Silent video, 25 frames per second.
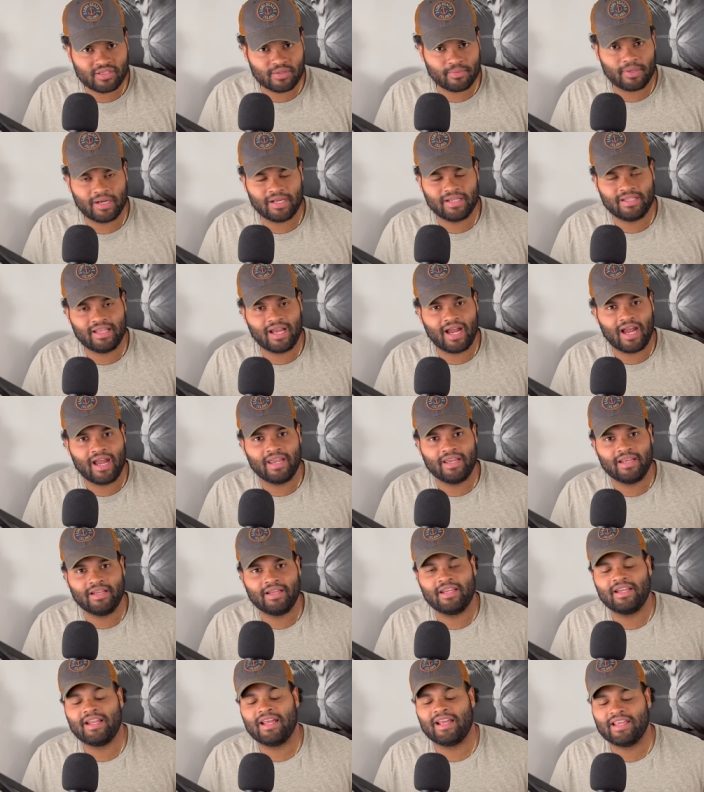to my
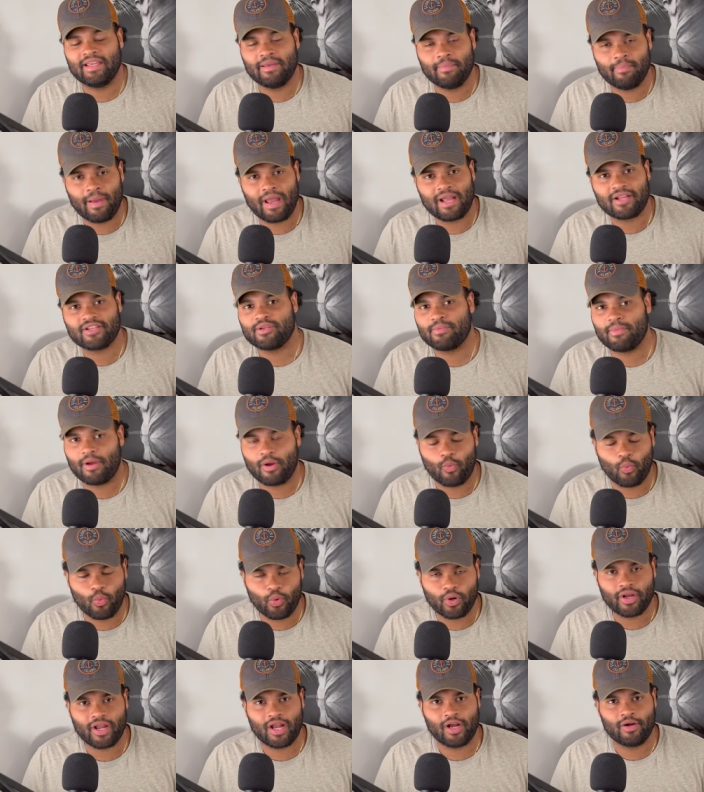diet and I get back to my
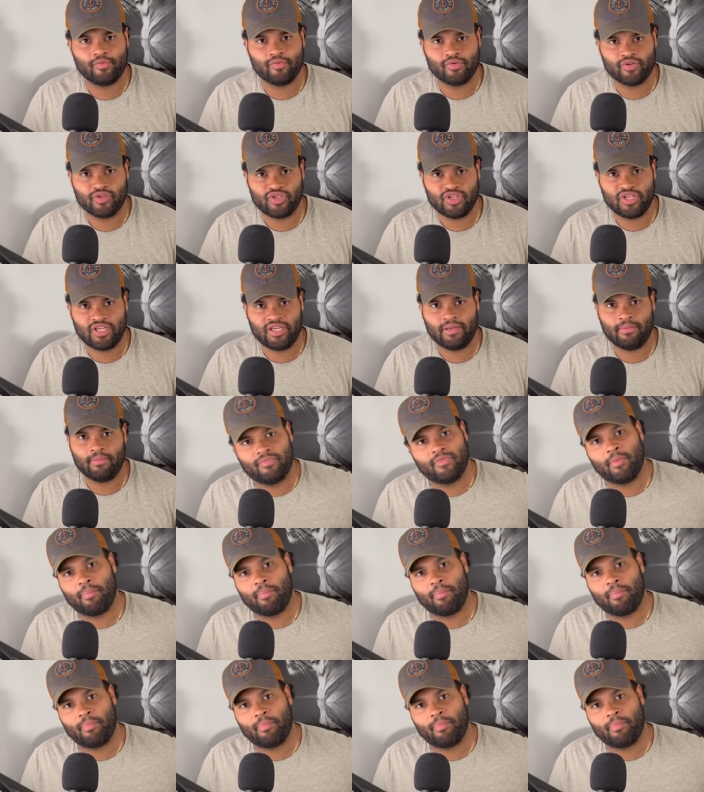workout regime,